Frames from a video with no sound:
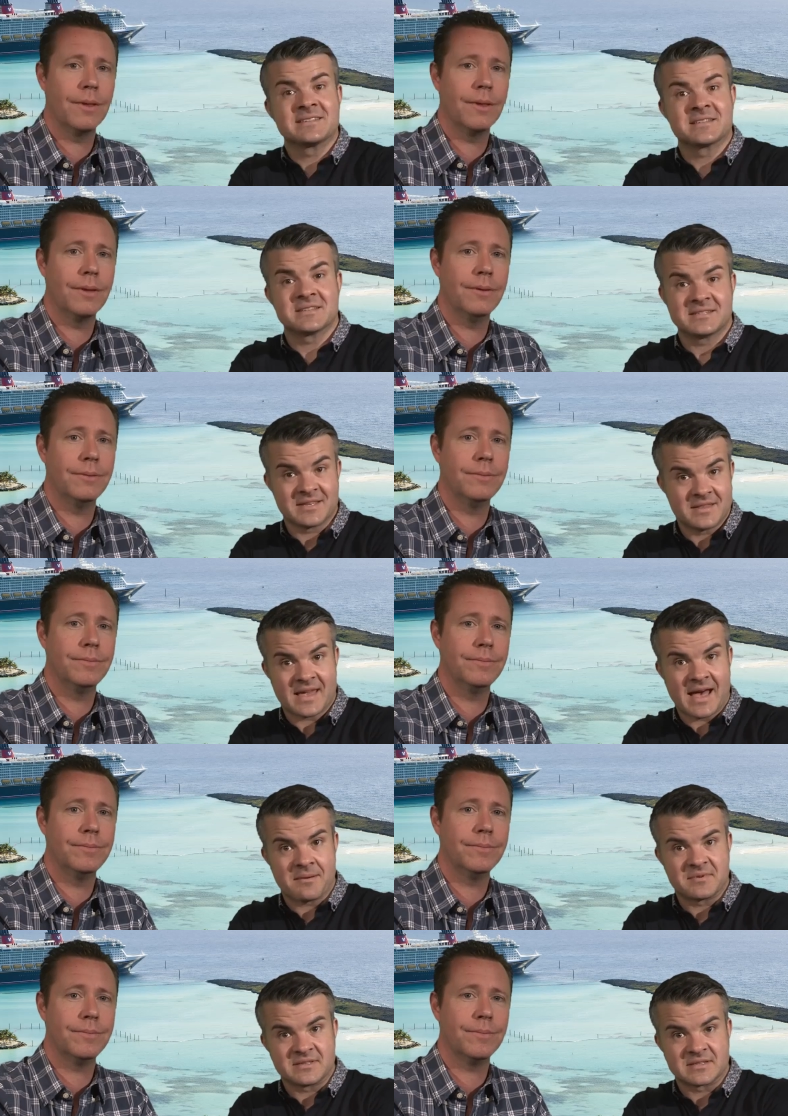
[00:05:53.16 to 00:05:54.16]
Speaker 1: So this is in the
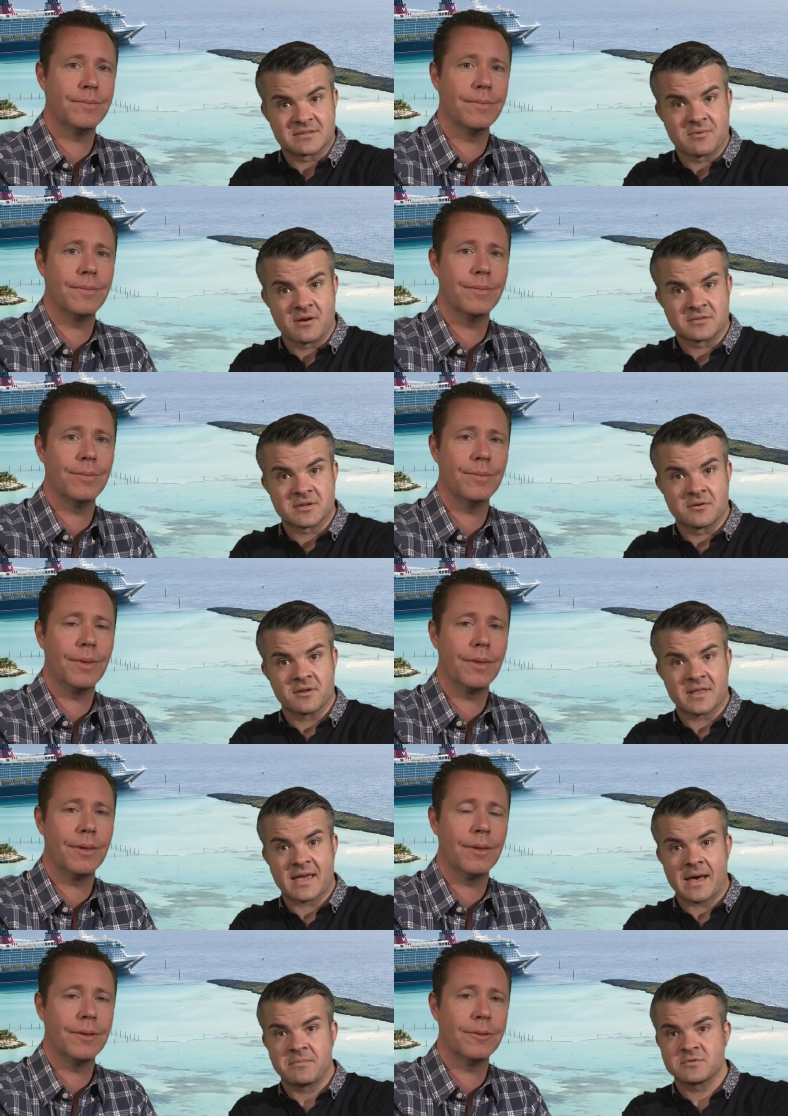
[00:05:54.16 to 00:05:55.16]
cabins as well. So a lot of
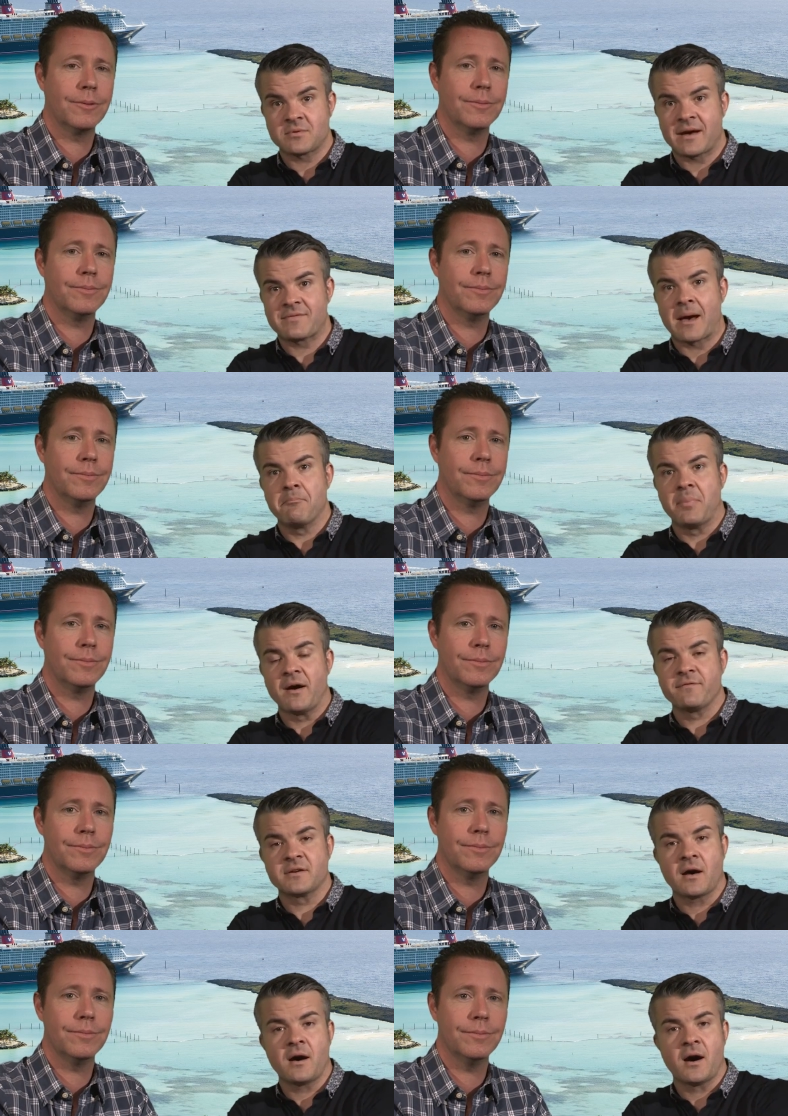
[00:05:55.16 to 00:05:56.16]
the cabins will have that
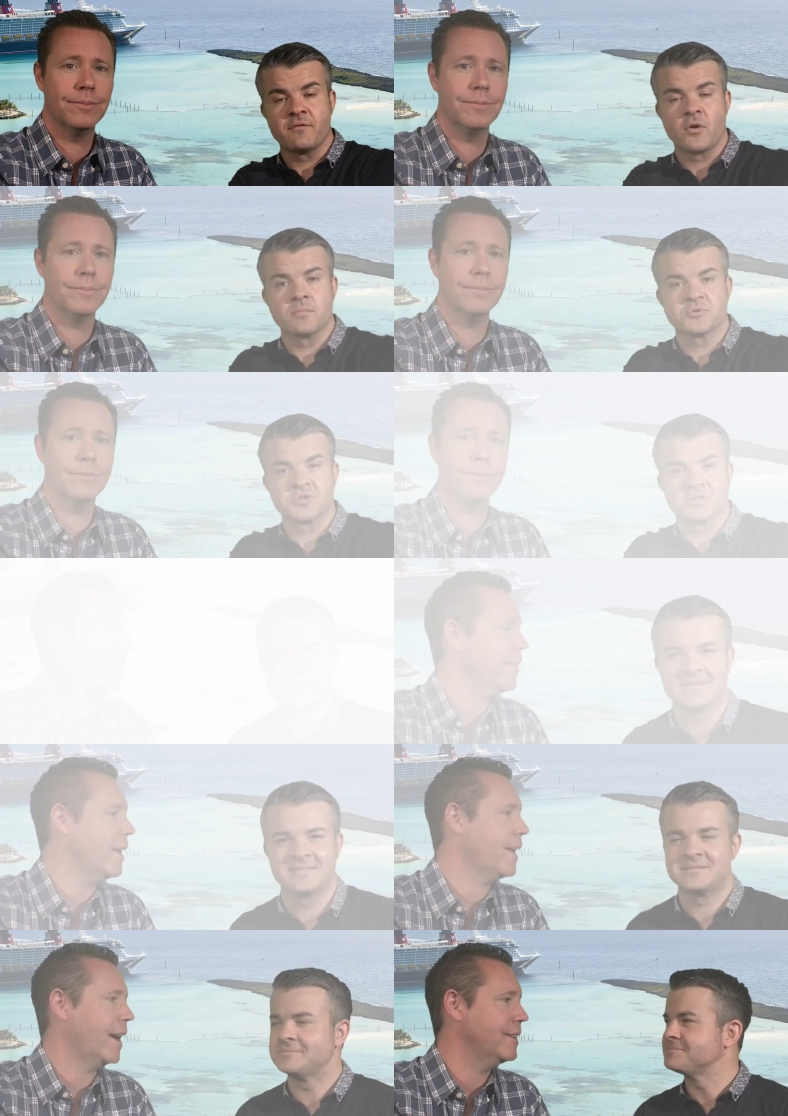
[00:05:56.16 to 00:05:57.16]
bath and a half option. Yeah,
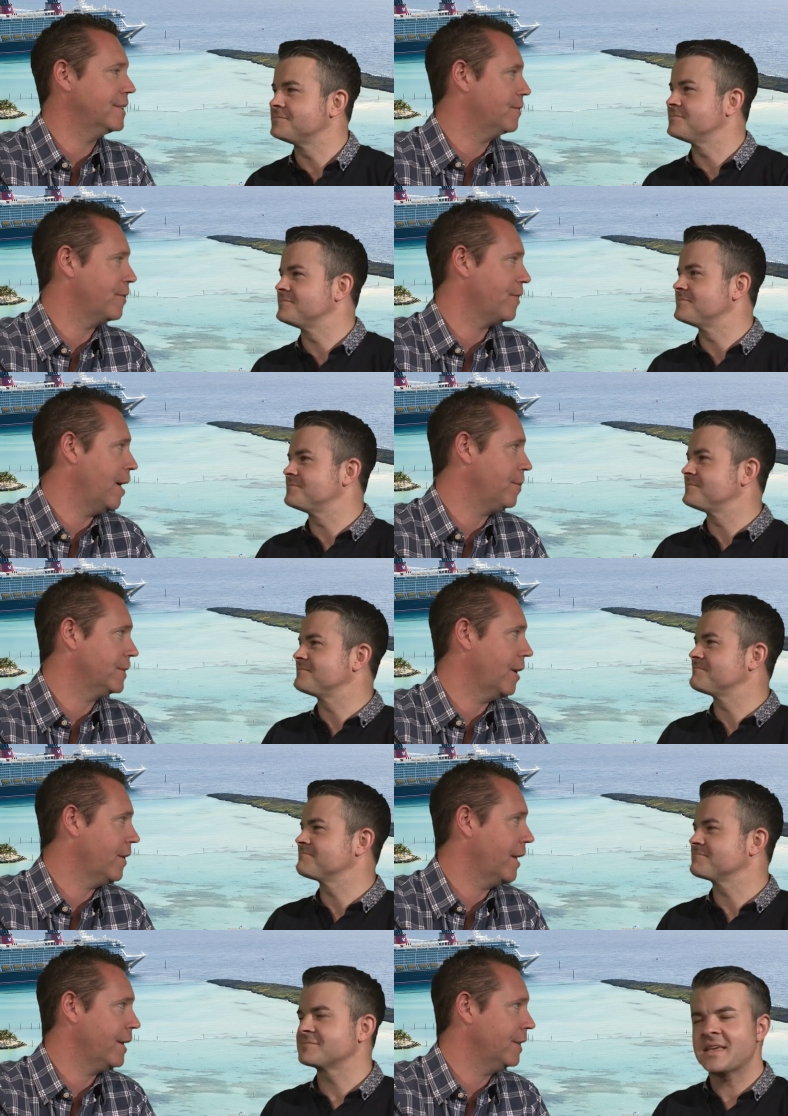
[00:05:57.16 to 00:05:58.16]
Speaker 2: they're catered for families,
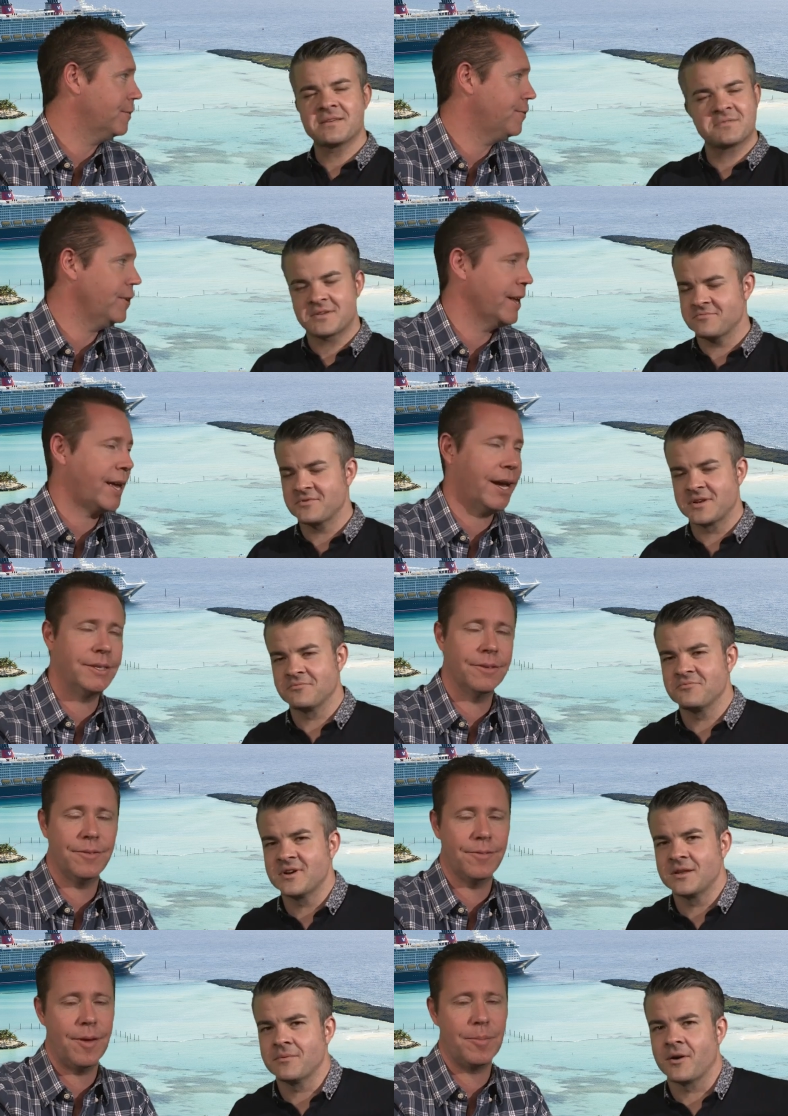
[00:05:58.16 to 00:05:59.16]
aren't
Speaker 1: they? It's they're, fully they're really,
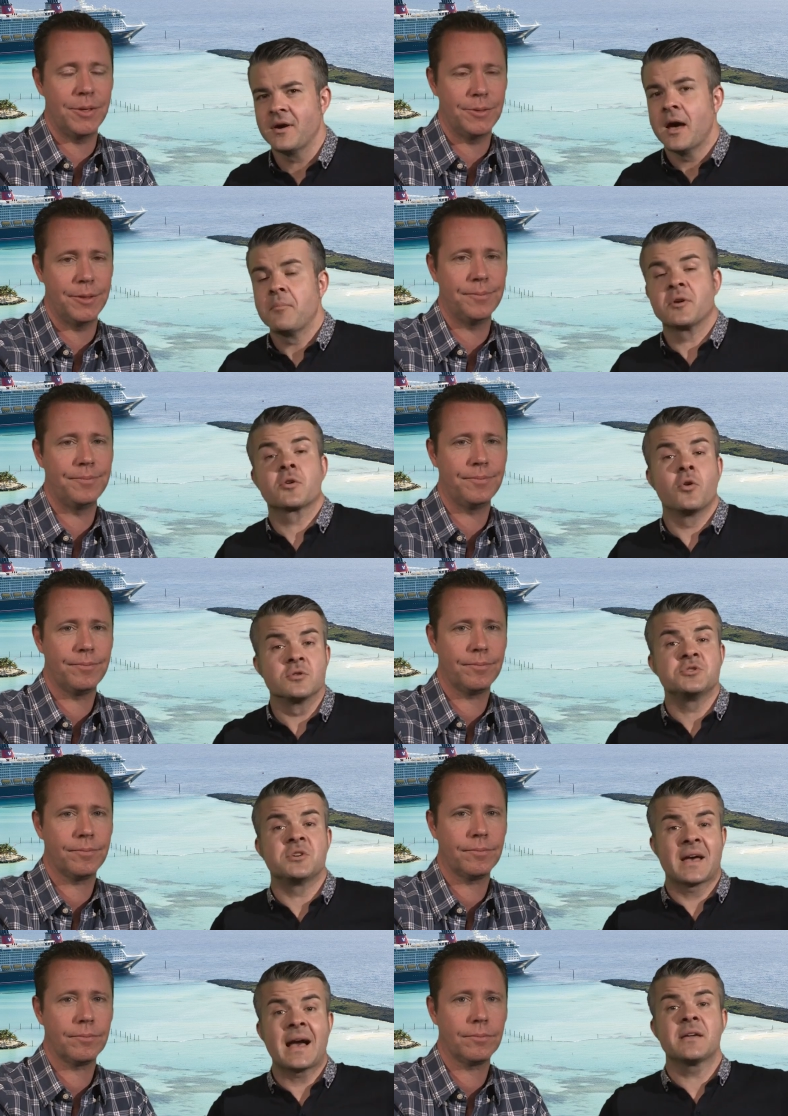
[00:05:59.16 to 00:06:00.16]
catered. Really well. But of course,
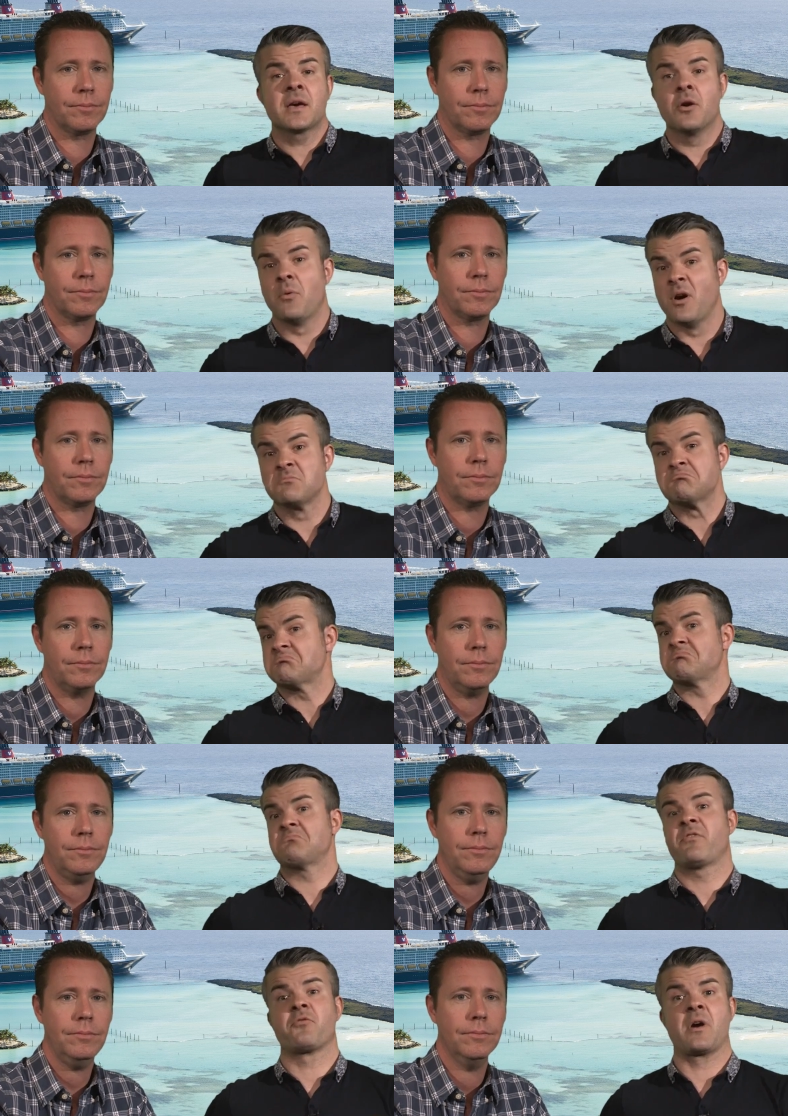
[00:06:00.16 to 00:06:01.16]
you can go on
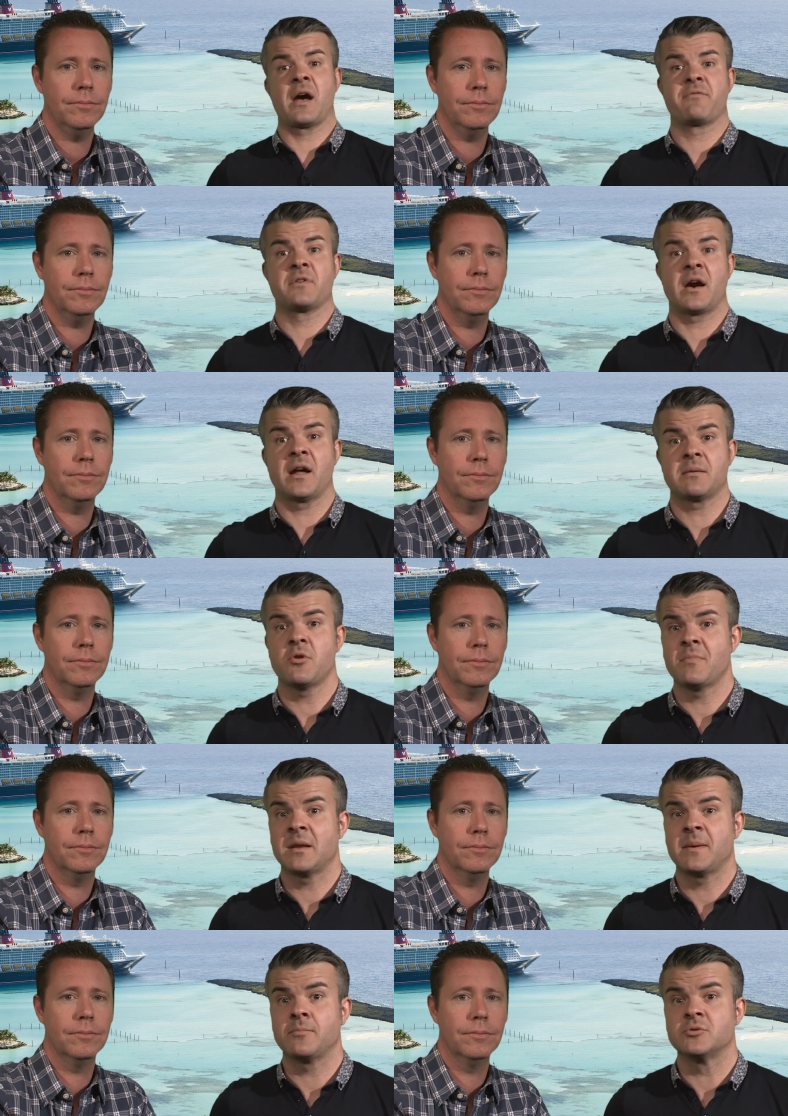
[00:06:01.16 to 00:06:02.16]
for a, for a honeymoon,
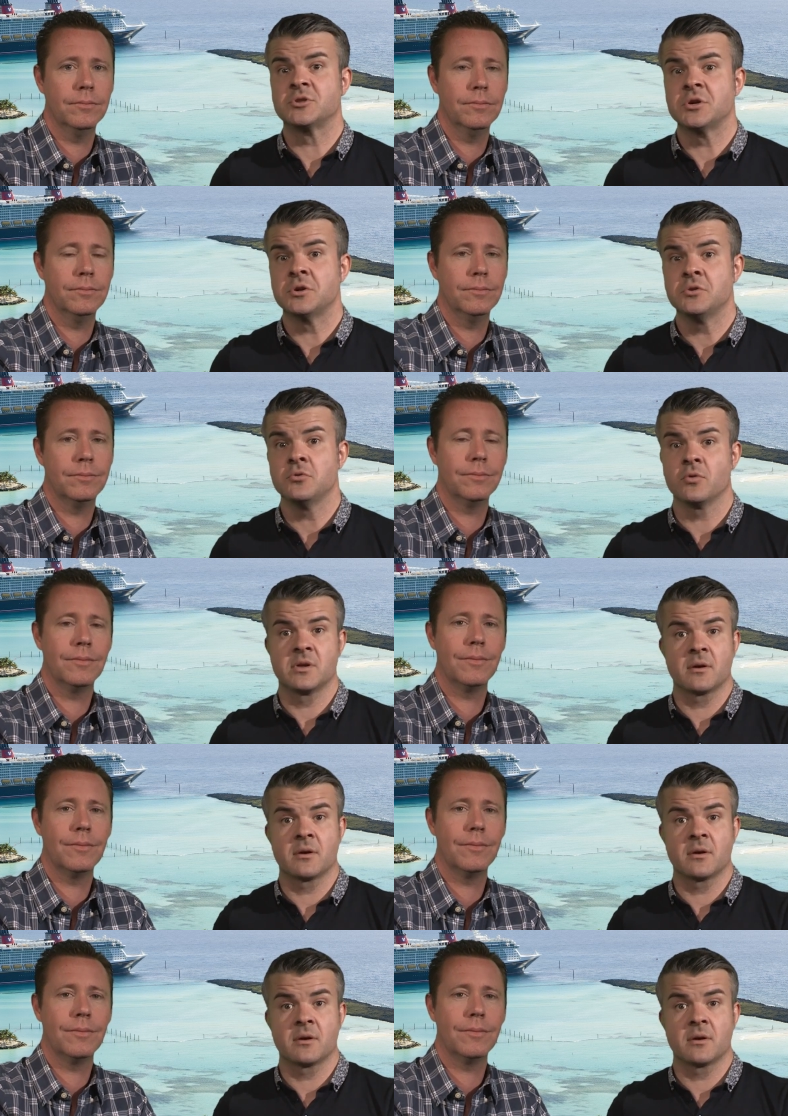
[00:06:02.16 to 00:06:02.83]
many people do, or you